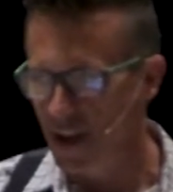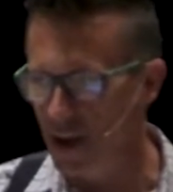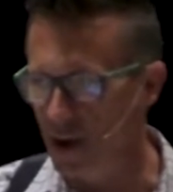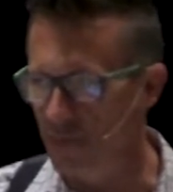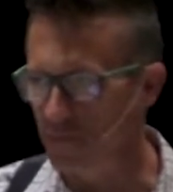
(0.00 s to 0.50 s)

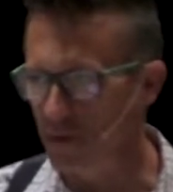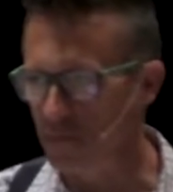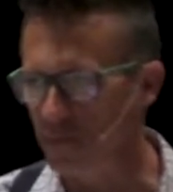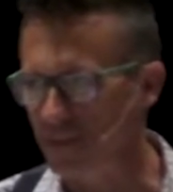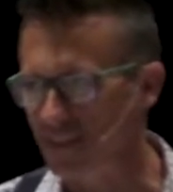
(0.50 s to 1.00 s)
Um,
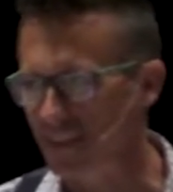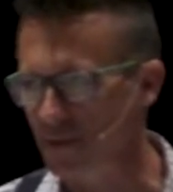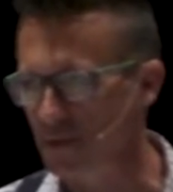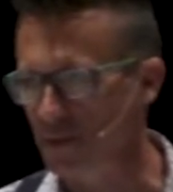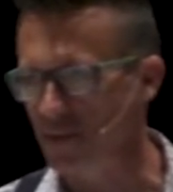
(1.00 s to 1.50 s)
but but
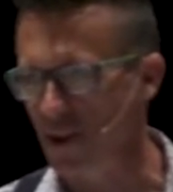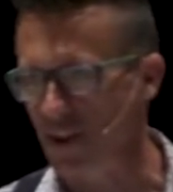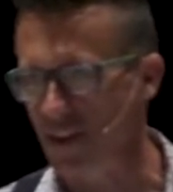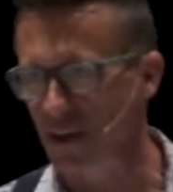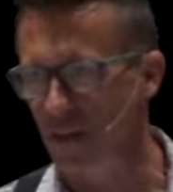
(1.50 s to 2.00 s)
uh, we were
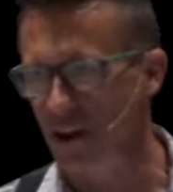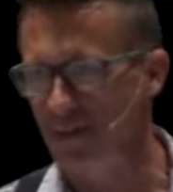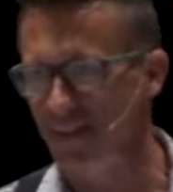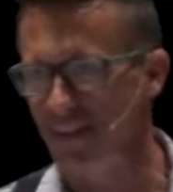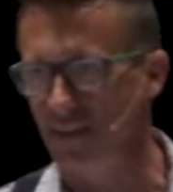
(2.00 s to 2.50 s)
talking
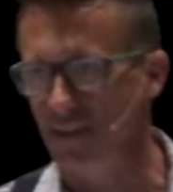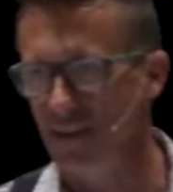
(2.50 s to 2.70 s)
about uh,